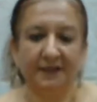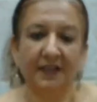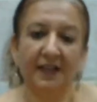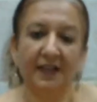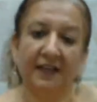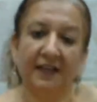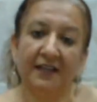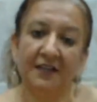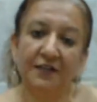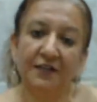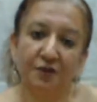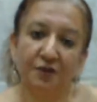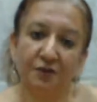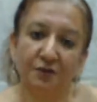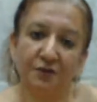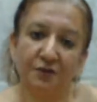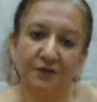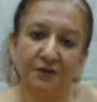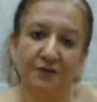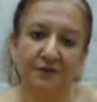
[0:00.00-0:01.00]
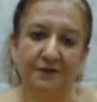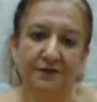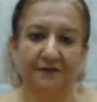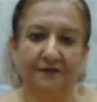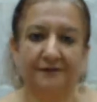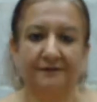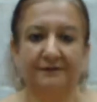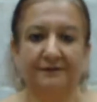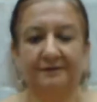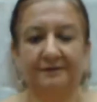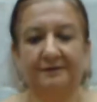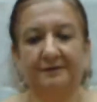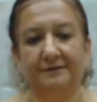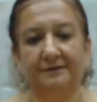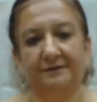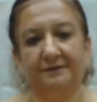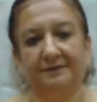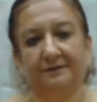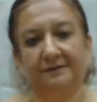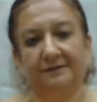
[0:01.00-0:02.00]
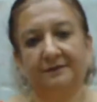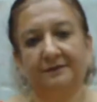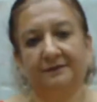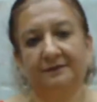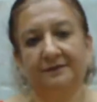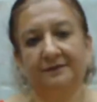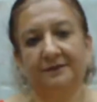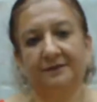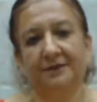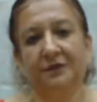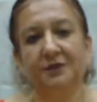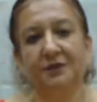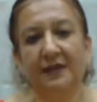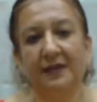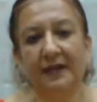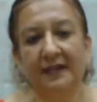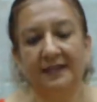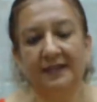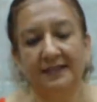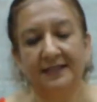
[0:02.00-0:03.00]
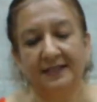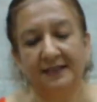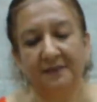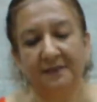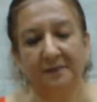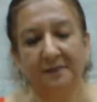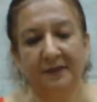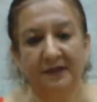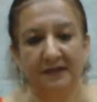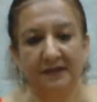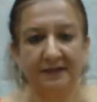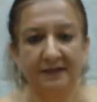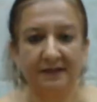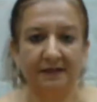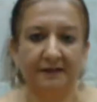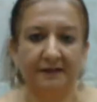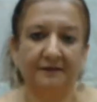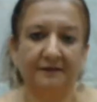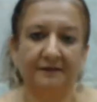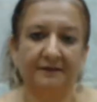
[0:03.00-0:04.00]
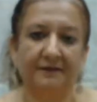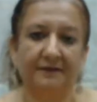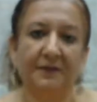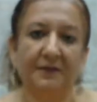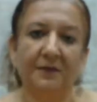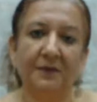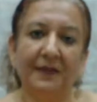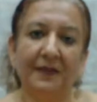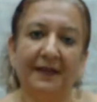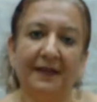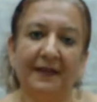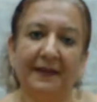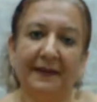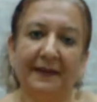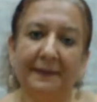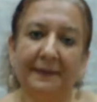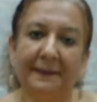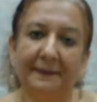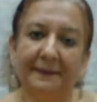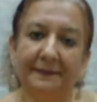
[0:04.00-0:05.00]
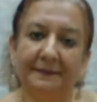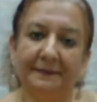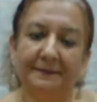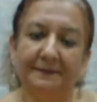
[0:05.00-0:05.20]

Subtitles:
and I choose to accept myself the way I am.